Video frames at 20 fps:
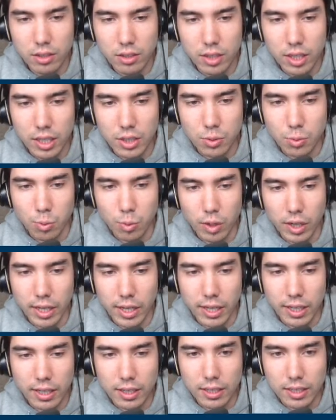as
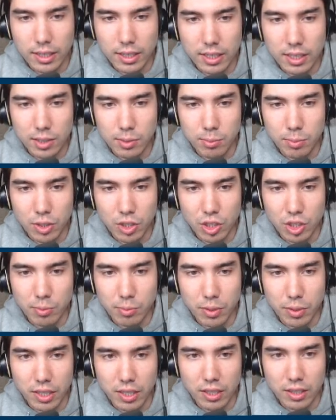white and get this bishop
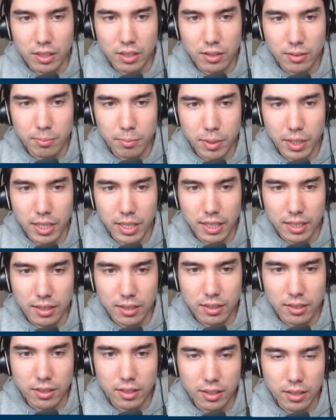and
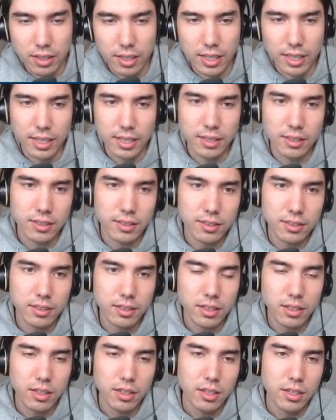pinning the knight
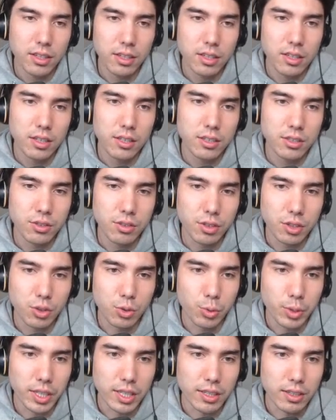to the
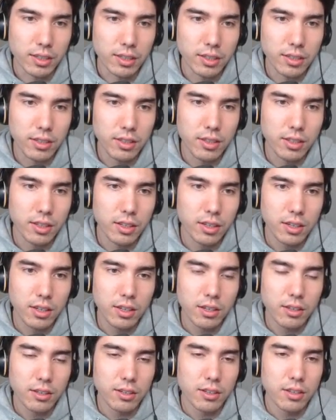queen.
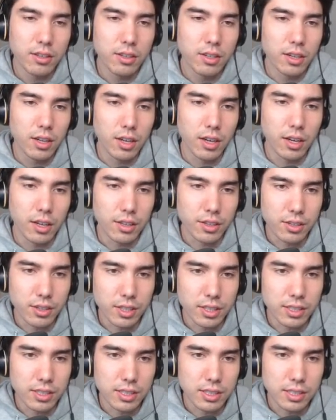There
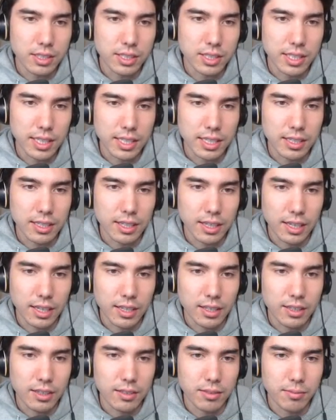is this second
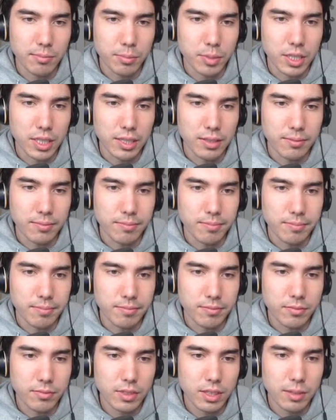knight, but
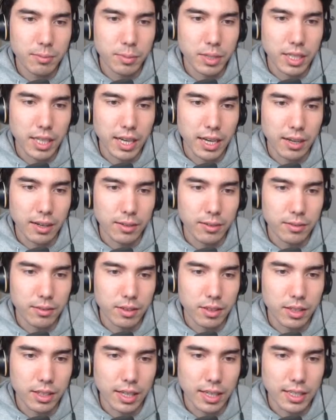yeah,
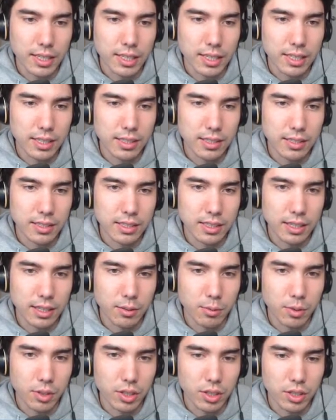the idea is that
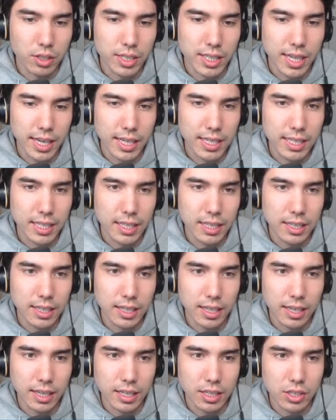we're attacking
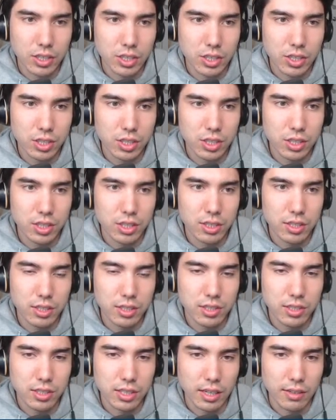
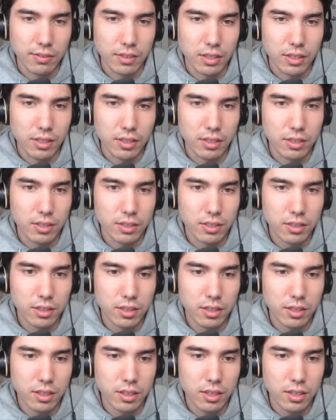h7
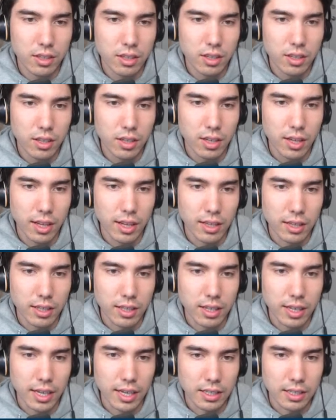and the
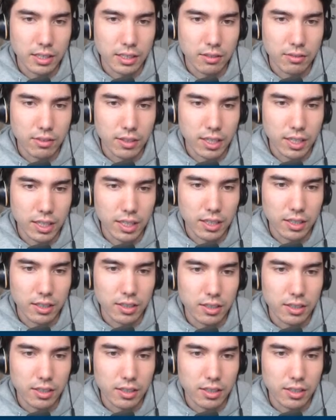knight is defending.